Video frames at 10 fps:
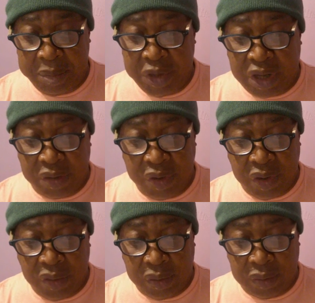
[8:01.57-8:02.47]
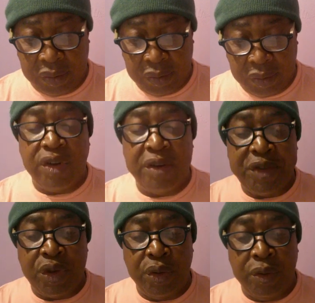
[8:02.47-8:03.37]
Let me carry on.
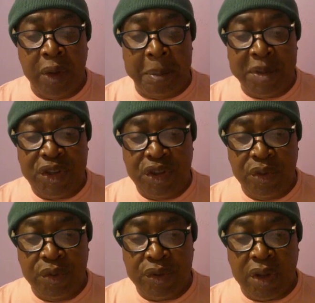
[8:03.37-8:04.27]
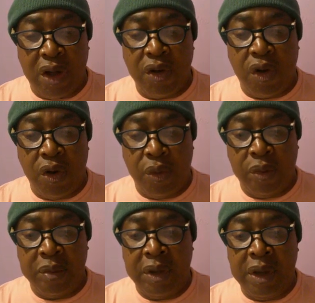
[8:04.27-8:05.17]
Drivers who misuse
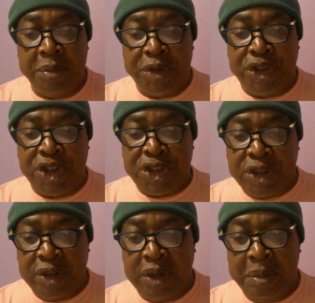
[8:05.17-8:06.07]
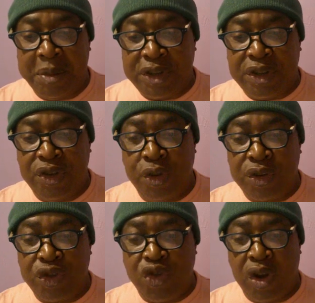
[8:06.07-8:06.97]
alcohol persistently must
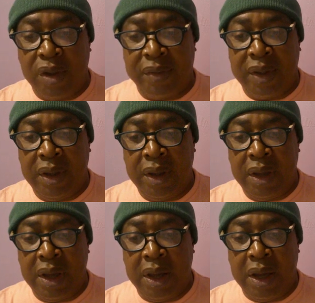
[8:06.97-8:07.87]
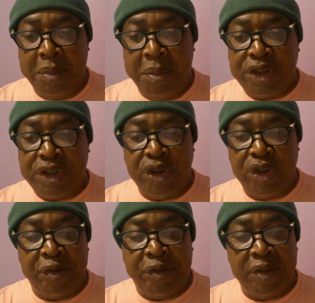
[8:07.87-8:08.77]
not drive and must
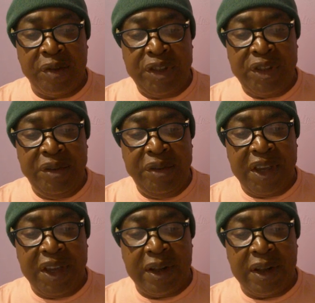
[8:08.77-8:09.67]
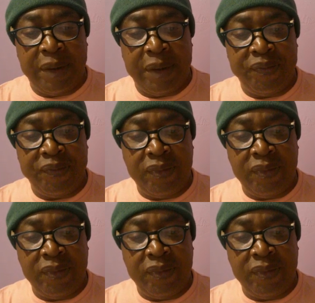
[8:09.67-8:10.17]
notify the DVLA.